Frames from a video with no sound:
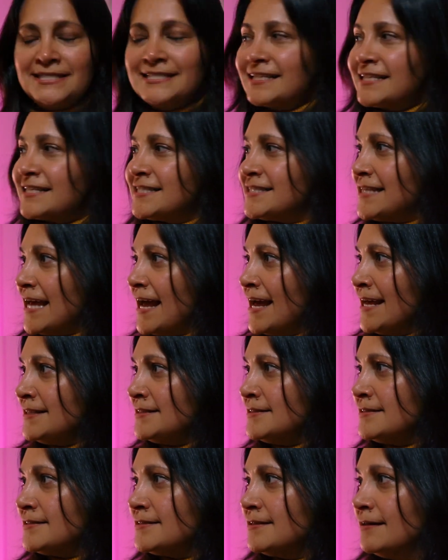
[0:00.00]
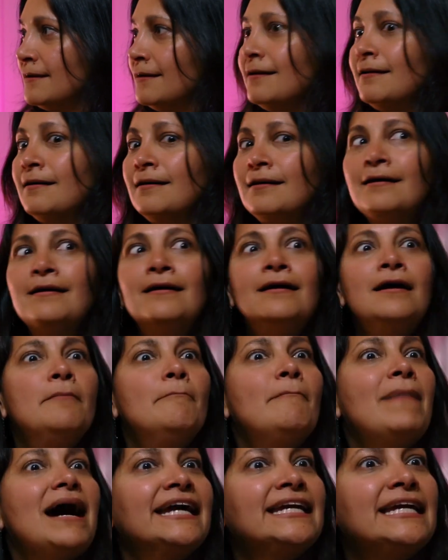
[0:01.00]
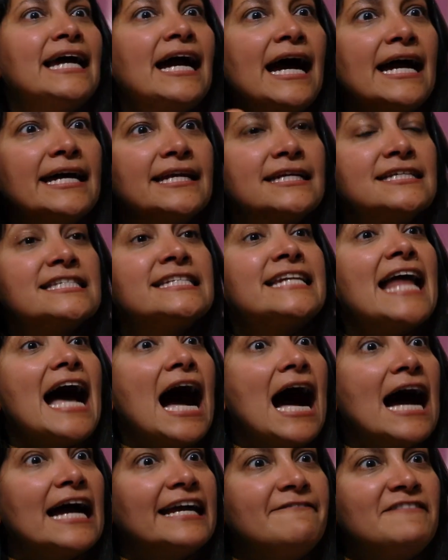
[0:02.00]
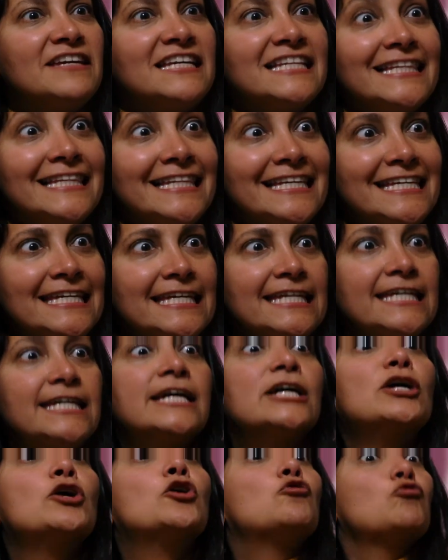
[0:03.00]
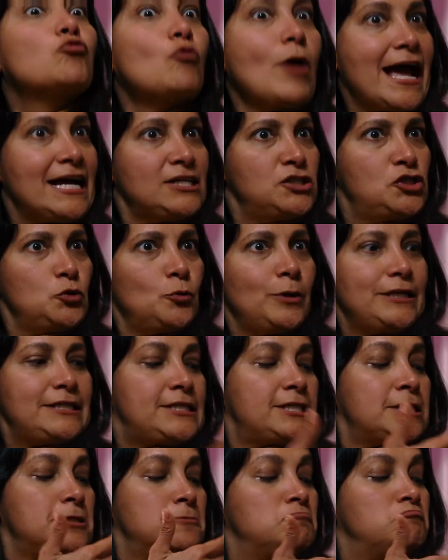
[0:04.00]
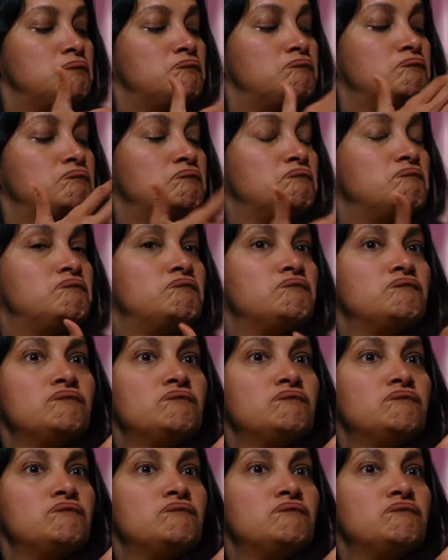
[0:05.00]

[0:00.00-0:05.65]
success? Huh. My Yajaira is an Ivy League graduate. But is